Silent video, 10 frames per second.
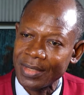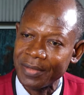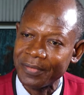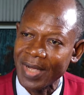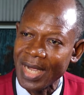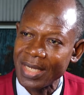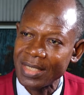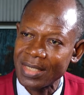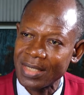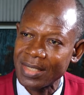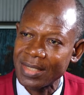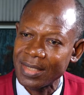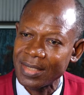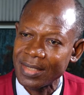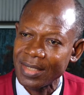devised
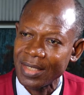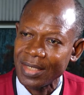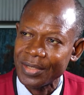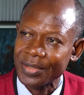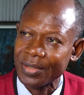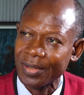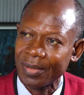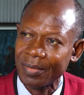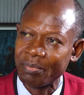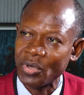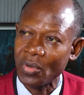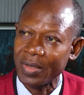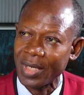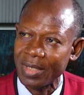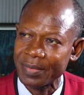some
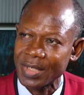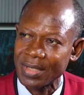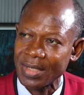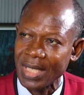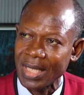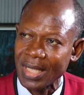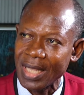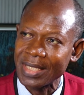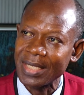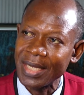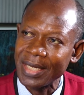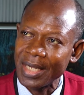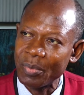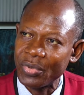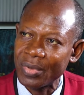programs that
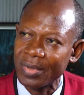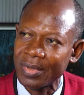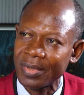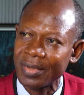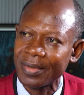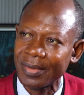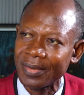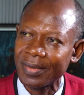enable